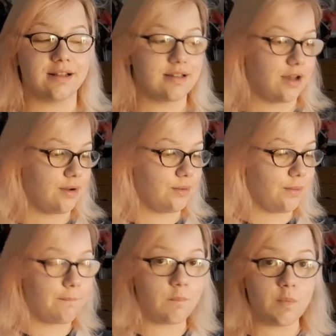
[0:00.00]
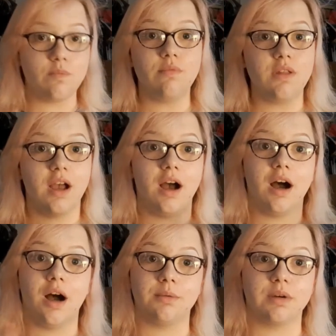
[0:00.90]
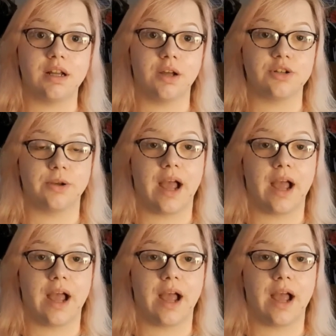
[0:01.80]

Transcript: So I'm gonna go show you